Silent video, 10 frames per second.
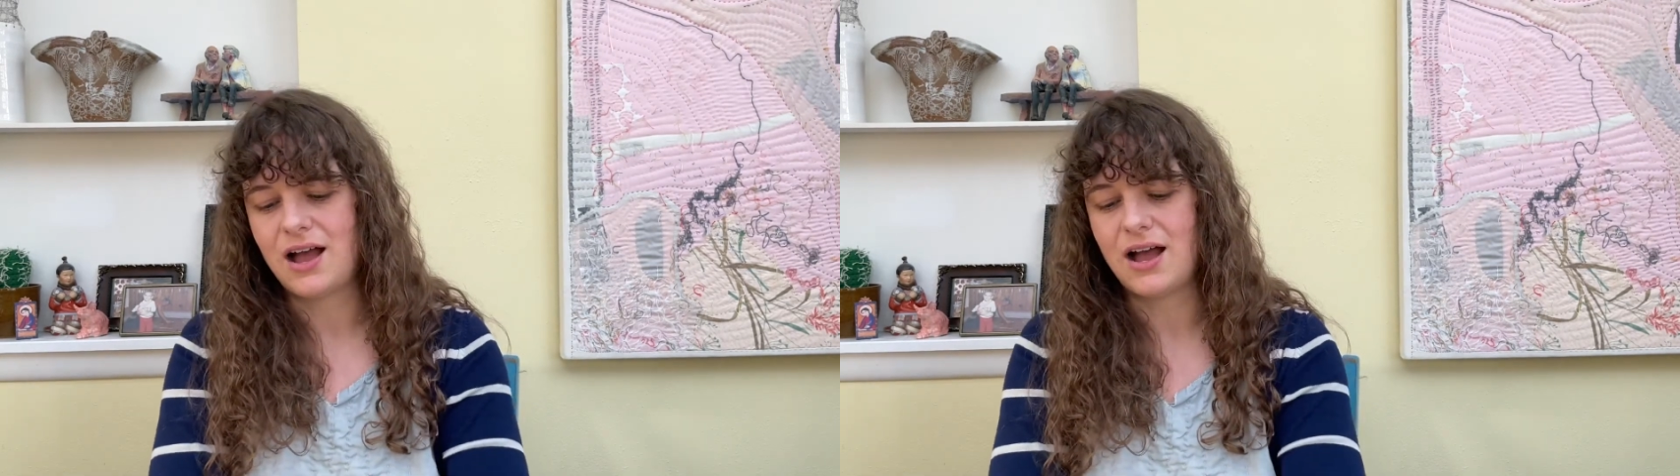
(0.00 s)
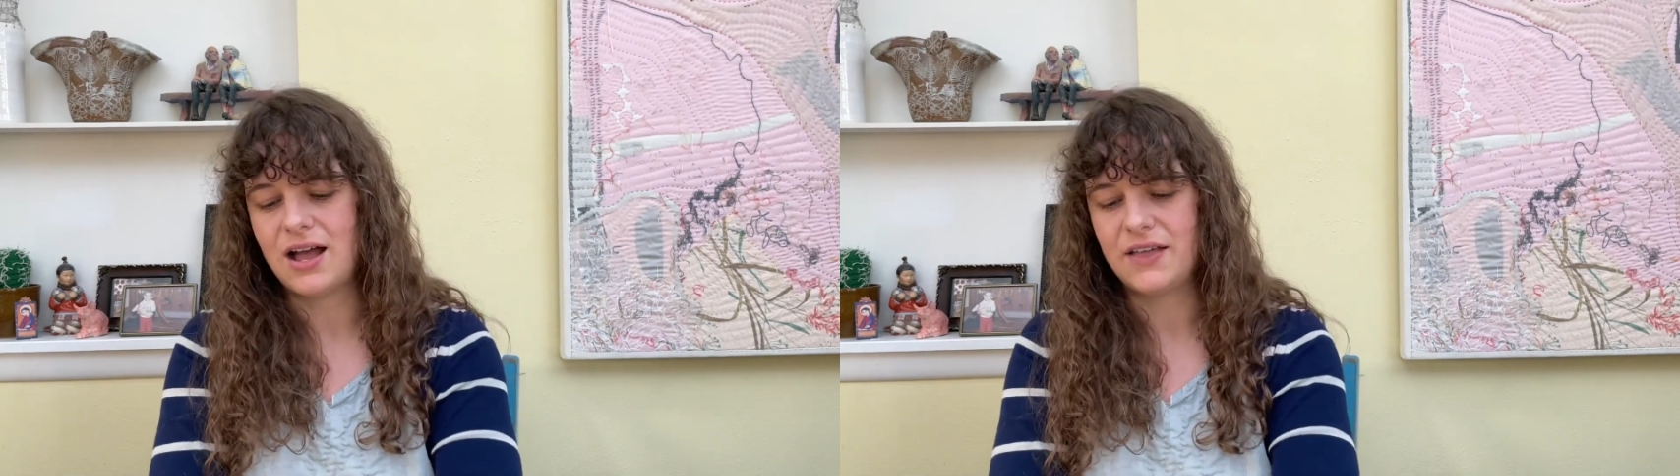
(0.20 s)

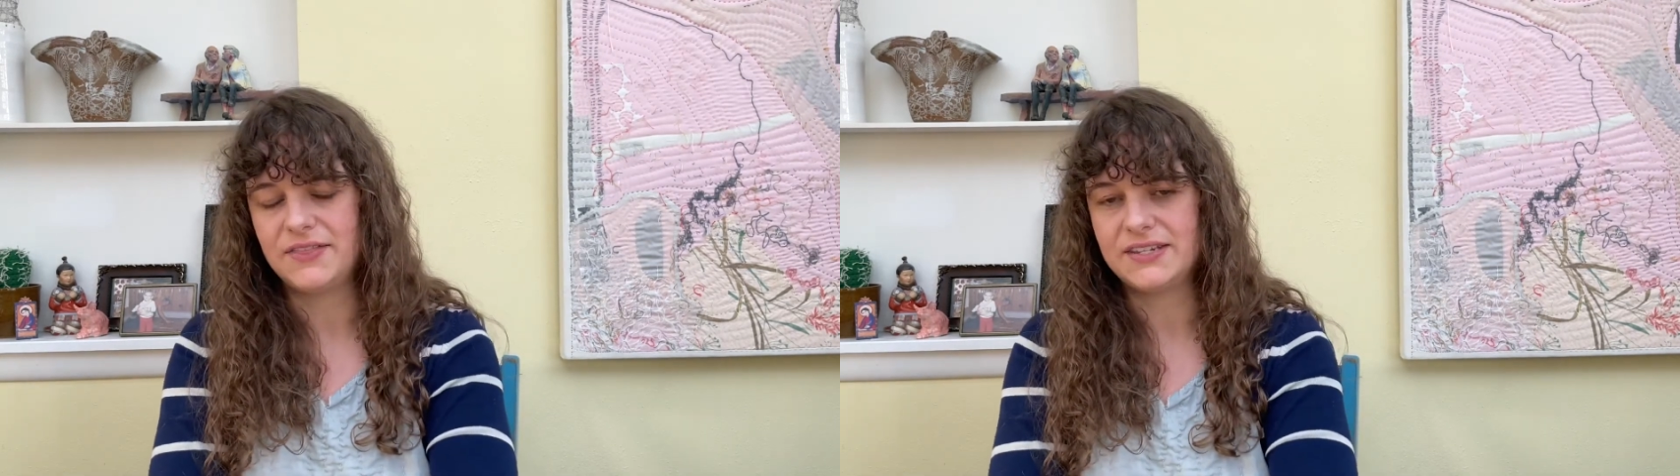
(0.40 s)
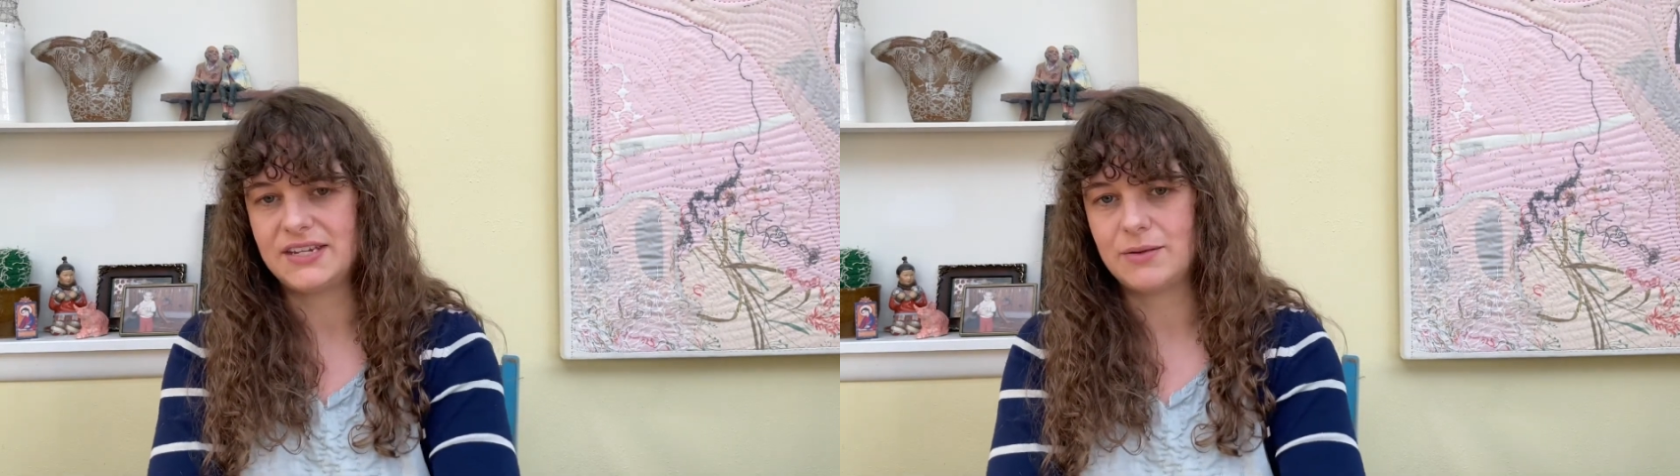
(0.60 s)
on
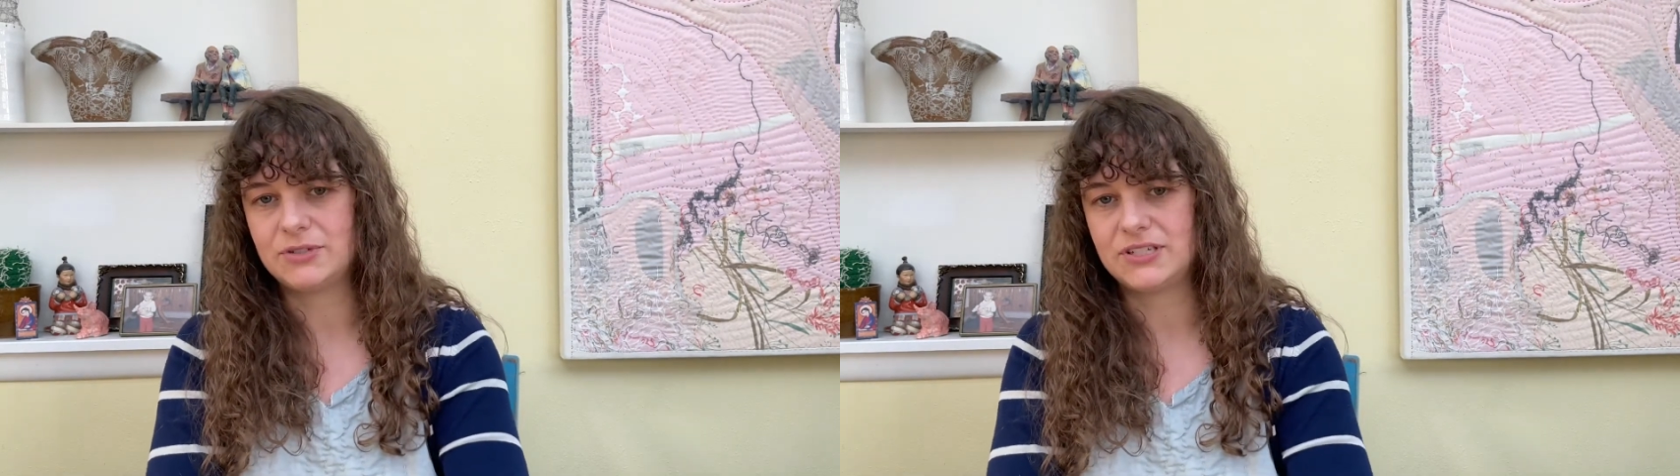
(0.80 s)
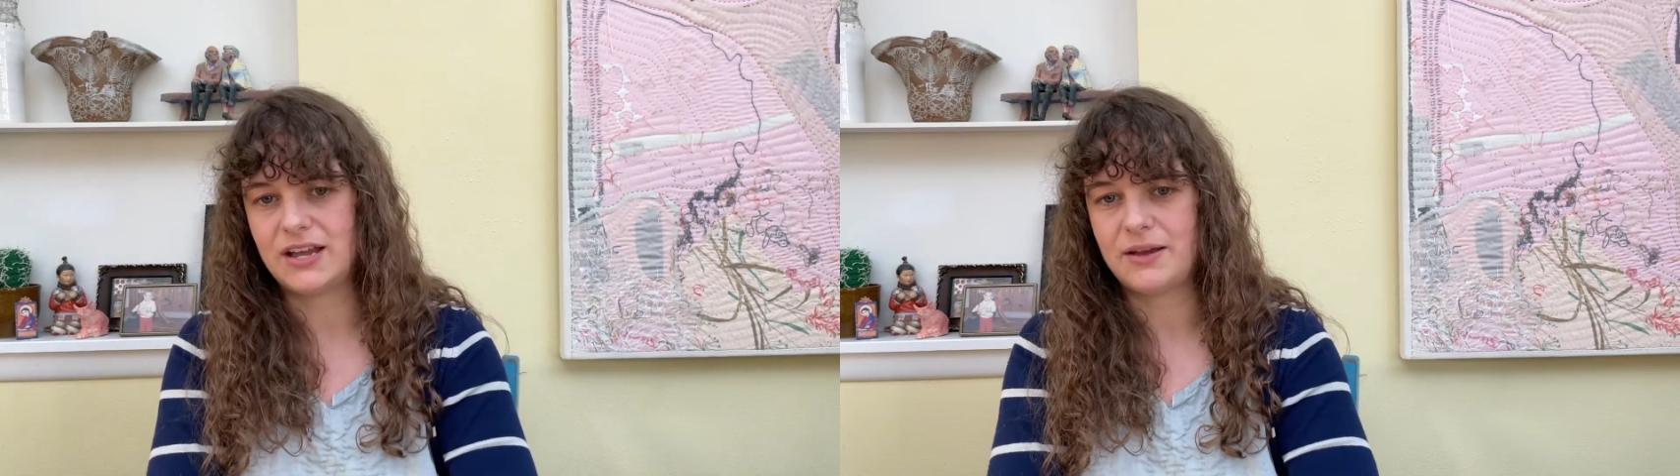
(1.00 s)
the
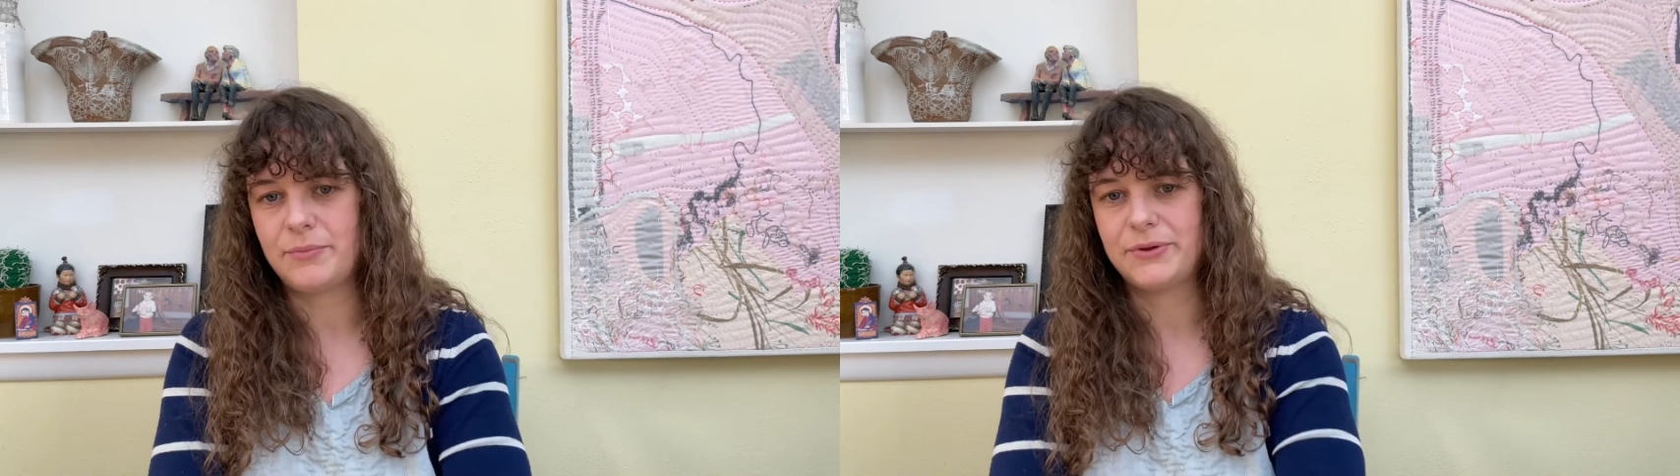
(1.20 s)
tabletop.